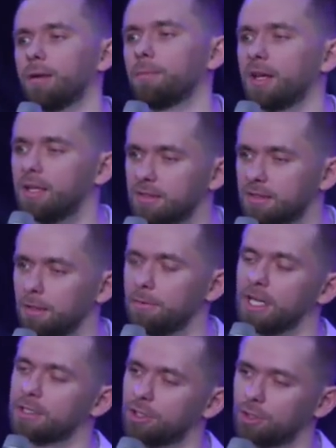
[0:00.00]
but he still
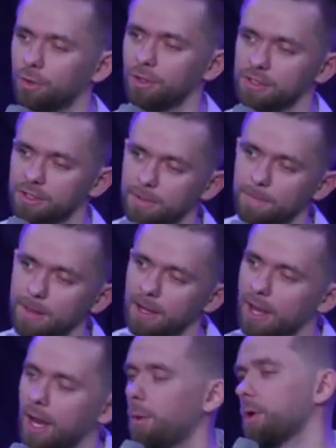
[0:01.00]
makes a choice.
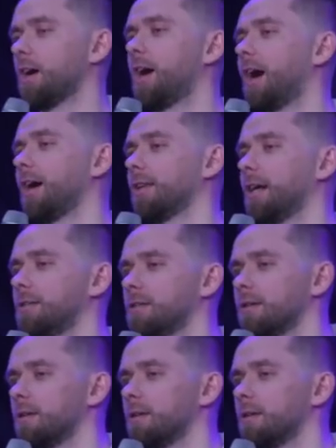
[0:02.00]
I want to highlight